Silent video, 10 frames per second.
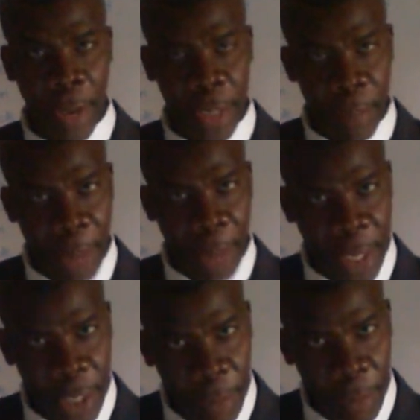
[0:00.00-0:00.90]
They must
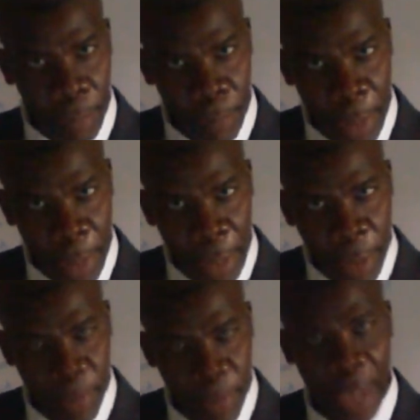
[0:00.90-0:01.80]

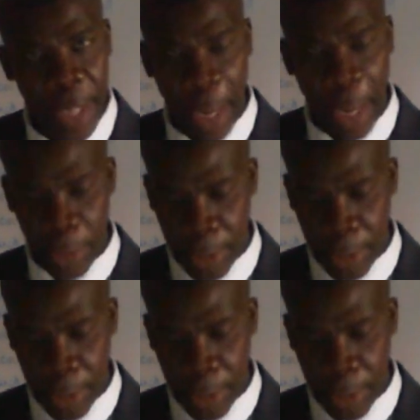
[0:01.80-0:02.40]
spell it out.